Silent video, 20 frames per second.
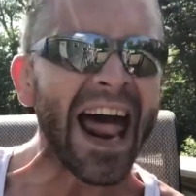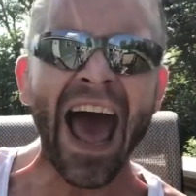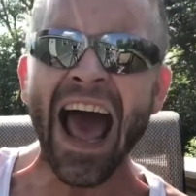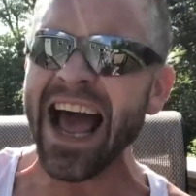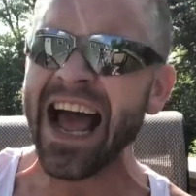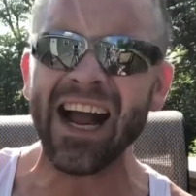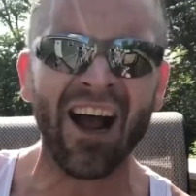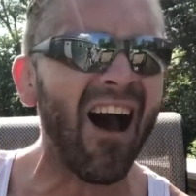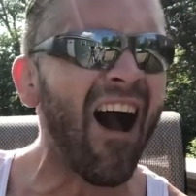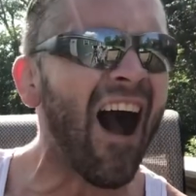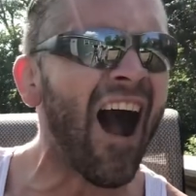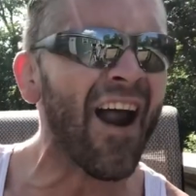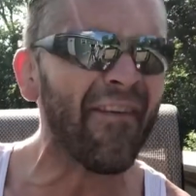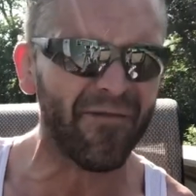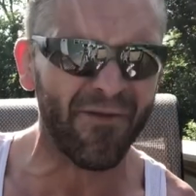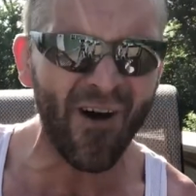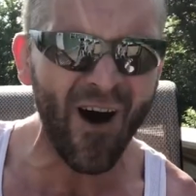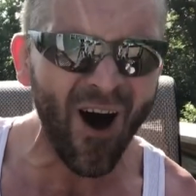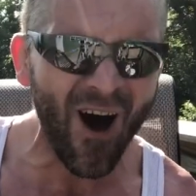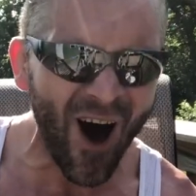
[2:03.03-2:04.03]
black
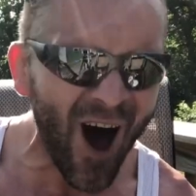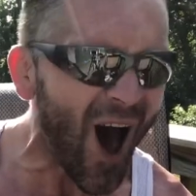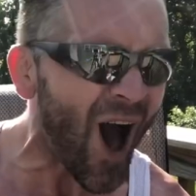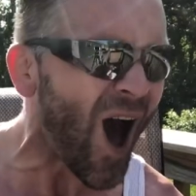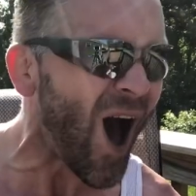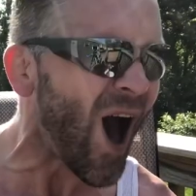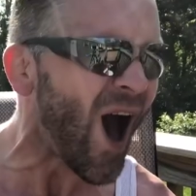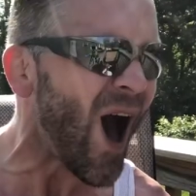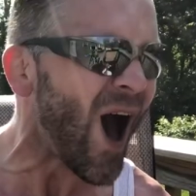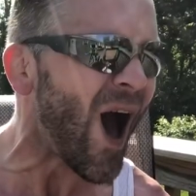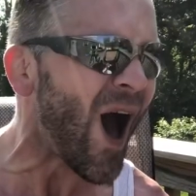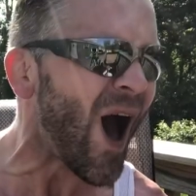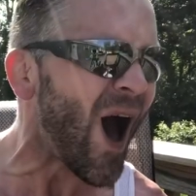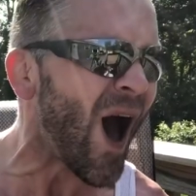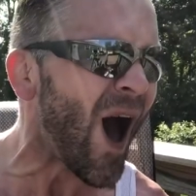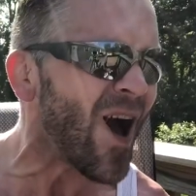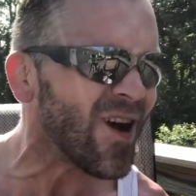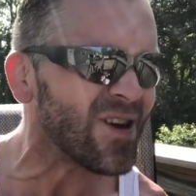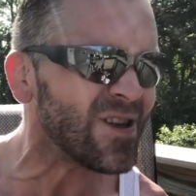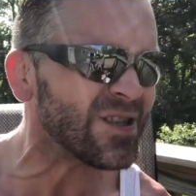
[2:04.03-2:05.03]
heart
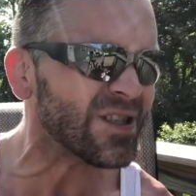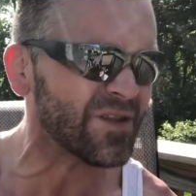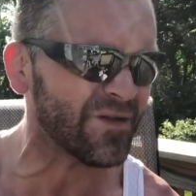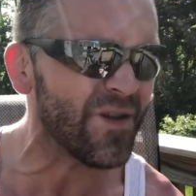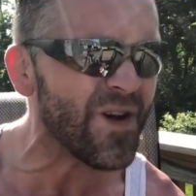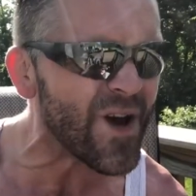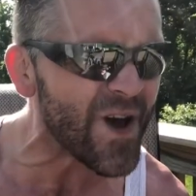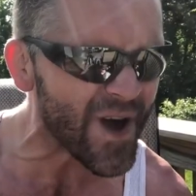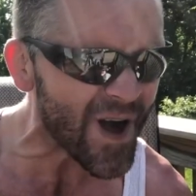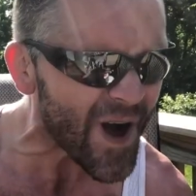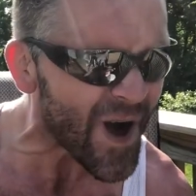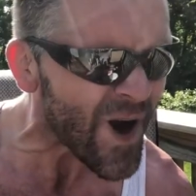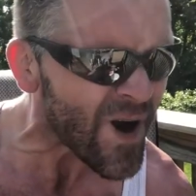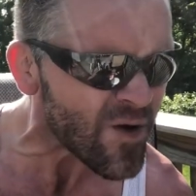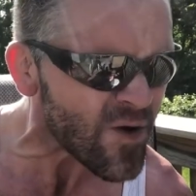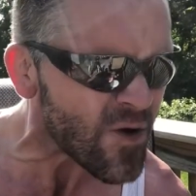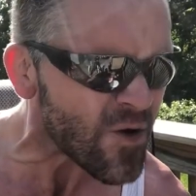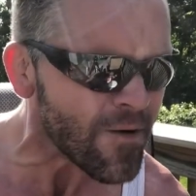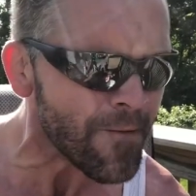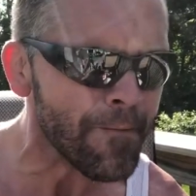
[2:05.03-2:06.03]
falls for you.
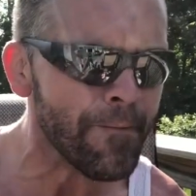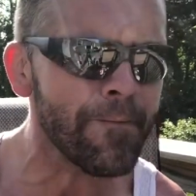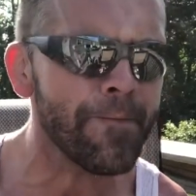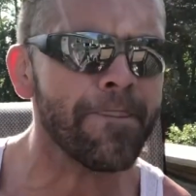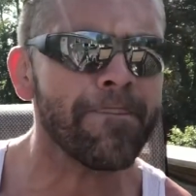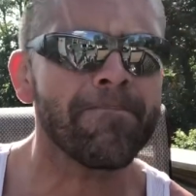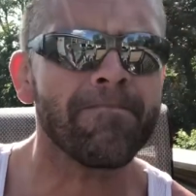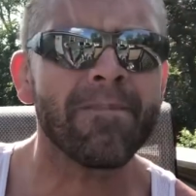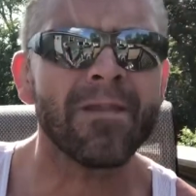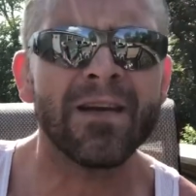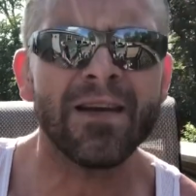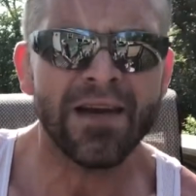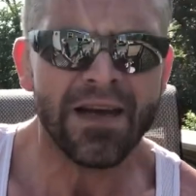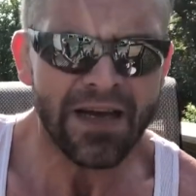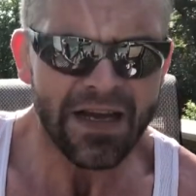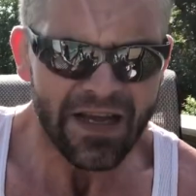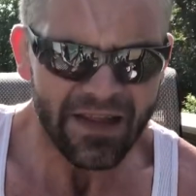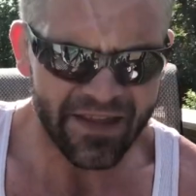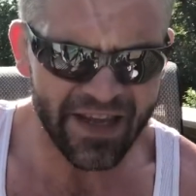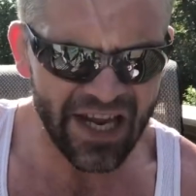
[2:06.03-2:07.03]

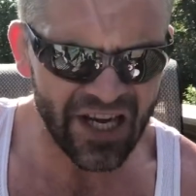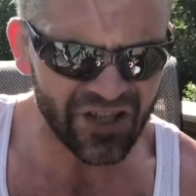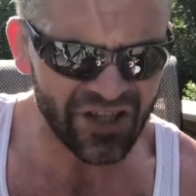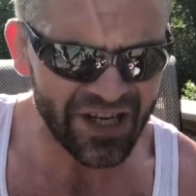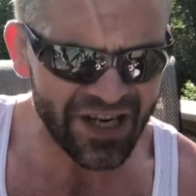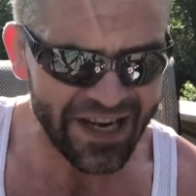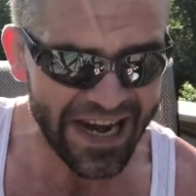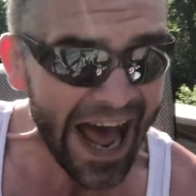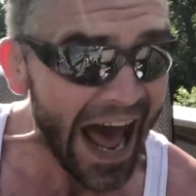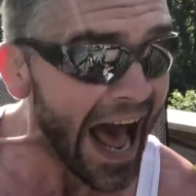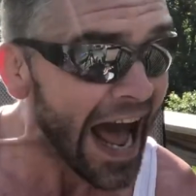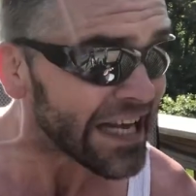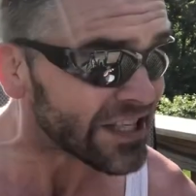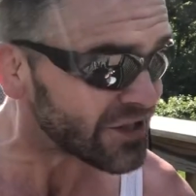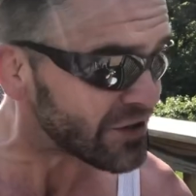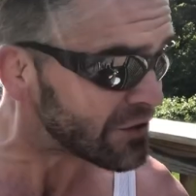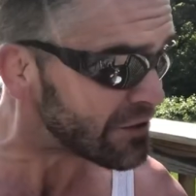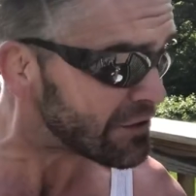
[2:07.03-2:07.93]
These are nights